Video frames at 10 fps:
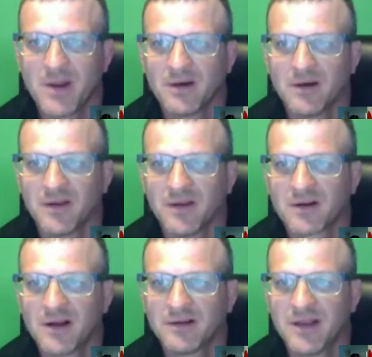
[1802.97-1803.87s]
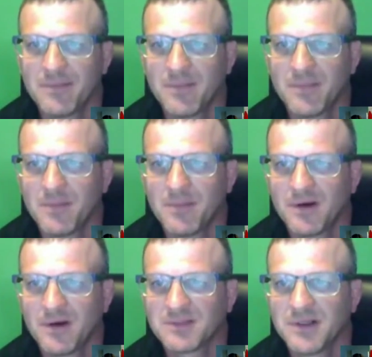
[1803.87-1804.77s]
on the Cloud 10
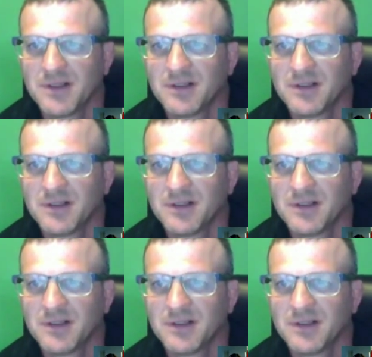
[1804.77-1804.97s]
MLSP